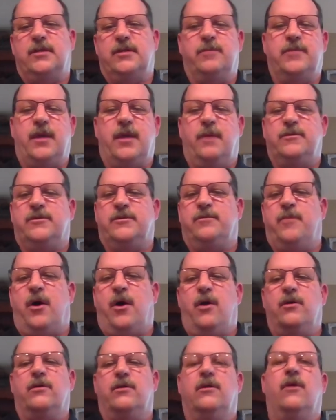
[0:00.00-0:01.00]
sometimes
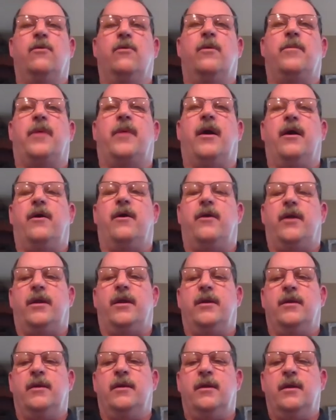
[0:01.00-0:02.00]
smaller, lower
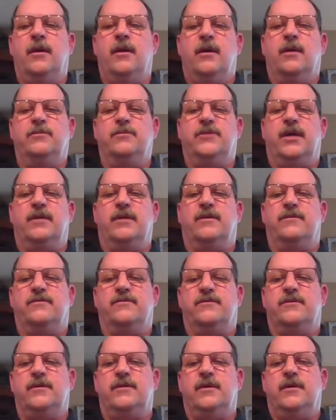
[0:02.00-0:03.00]
priority
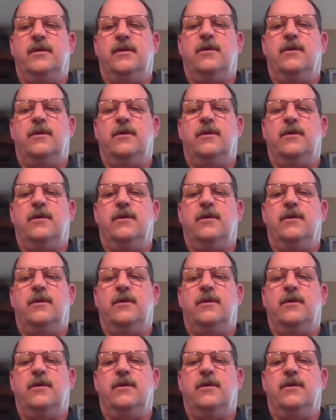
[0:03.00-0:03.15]
objectives